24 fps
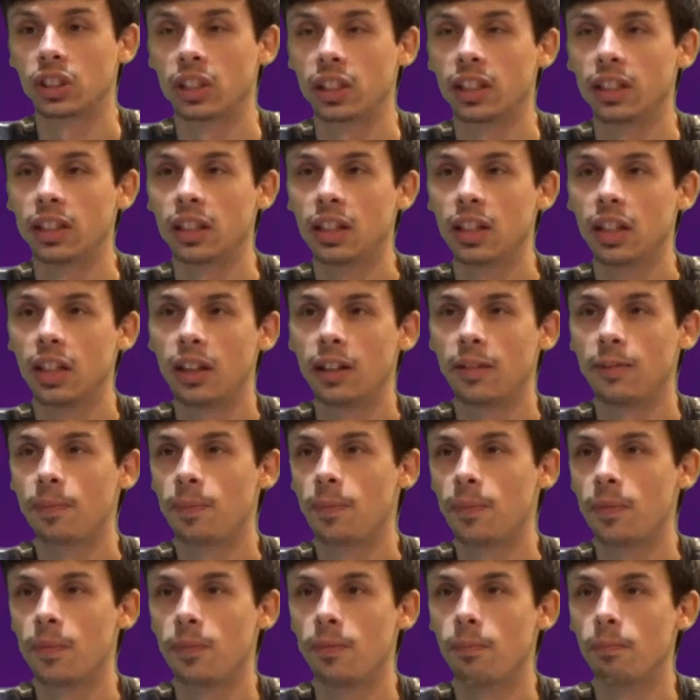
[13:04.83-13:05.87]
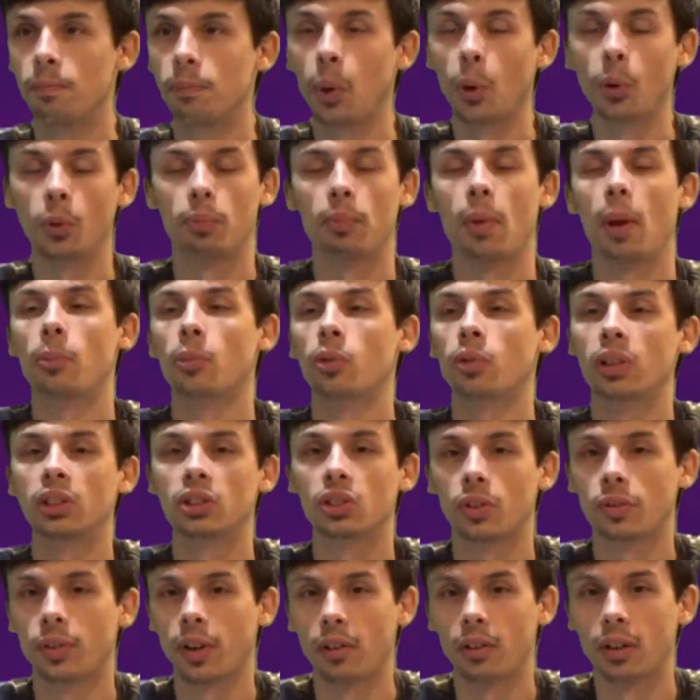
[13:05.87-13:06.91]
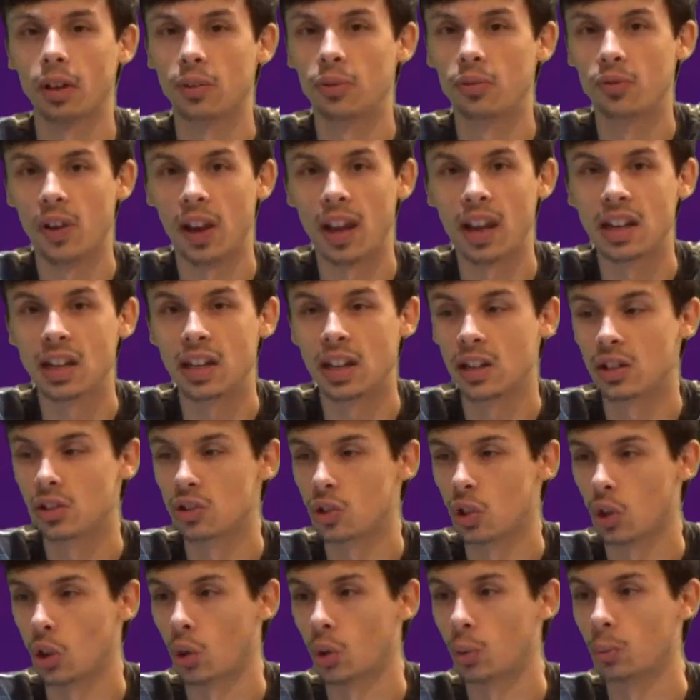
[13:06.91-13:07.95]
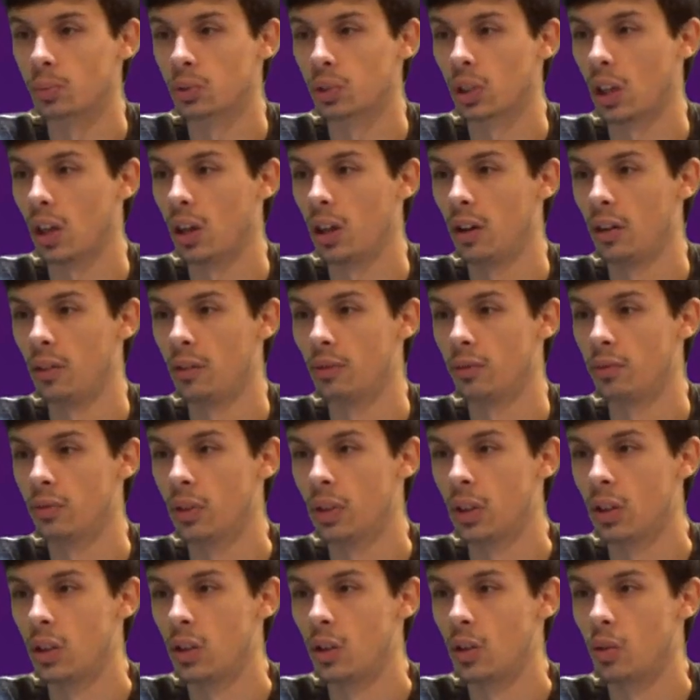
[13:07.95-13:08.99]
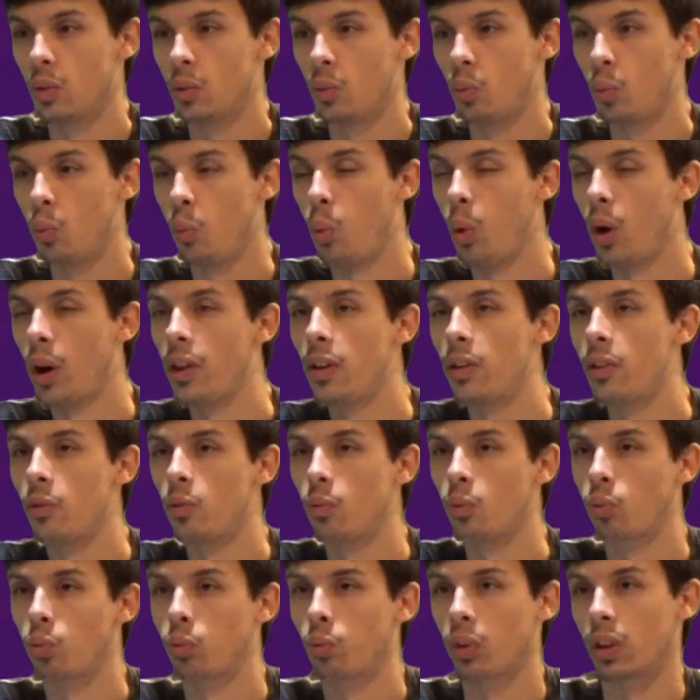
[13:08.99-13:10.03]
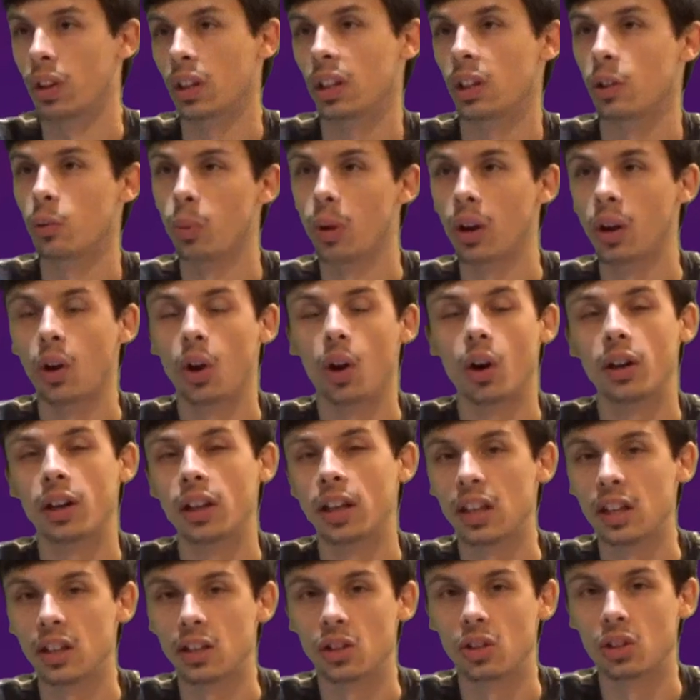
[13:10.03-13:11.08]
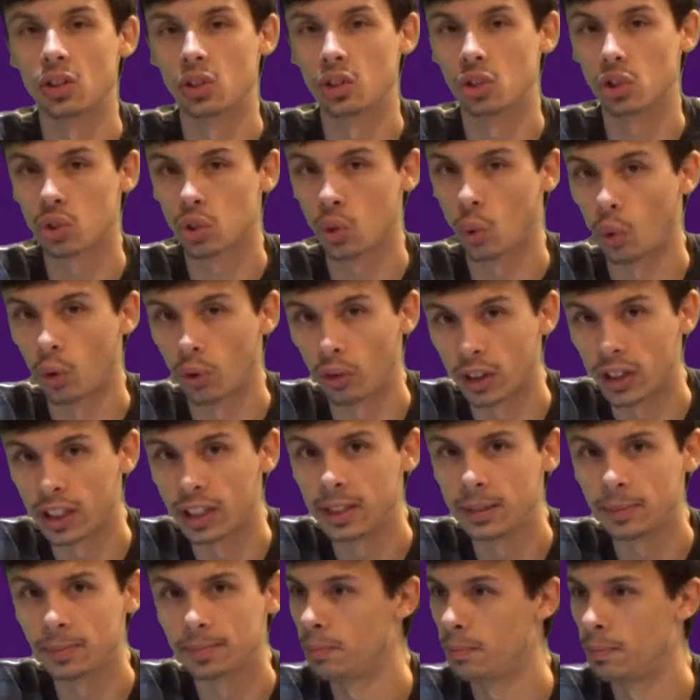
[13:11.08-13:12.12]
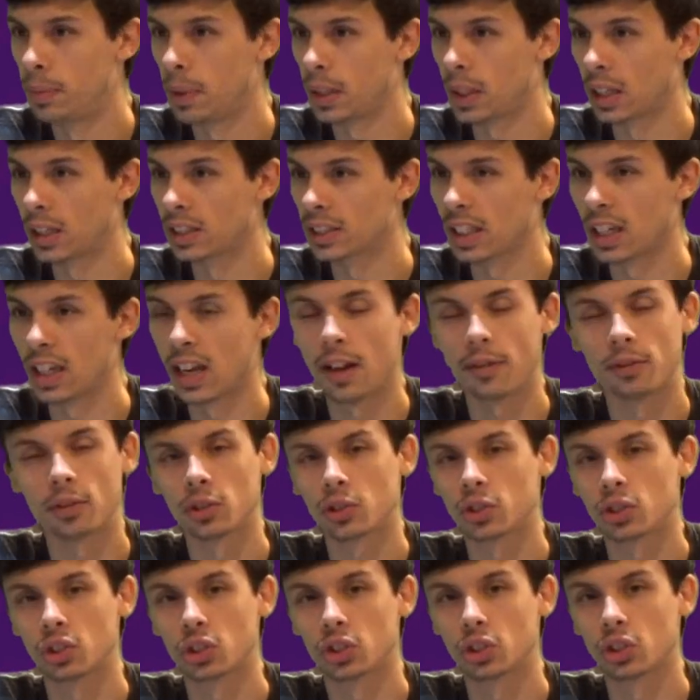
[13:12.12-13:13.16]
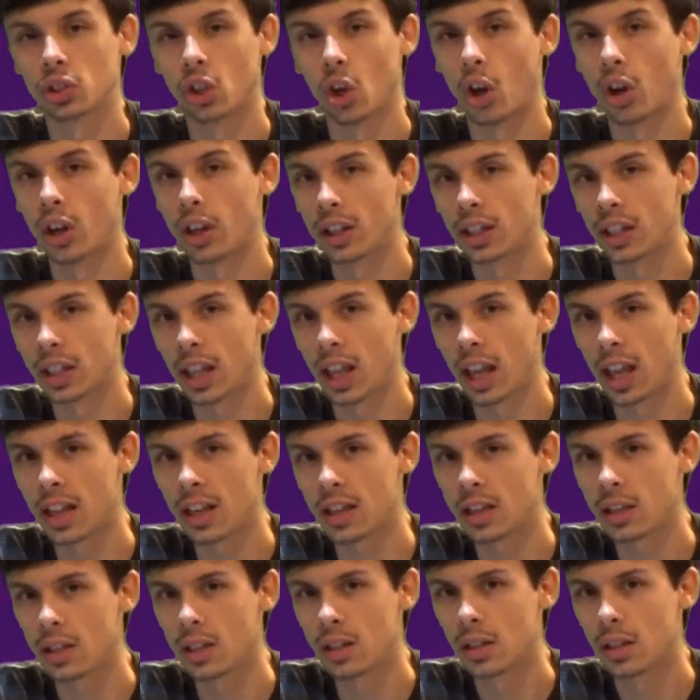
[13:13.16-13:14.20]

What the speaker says: it, both memories are very faint in terms of what really went on in the story, because I never saw it again.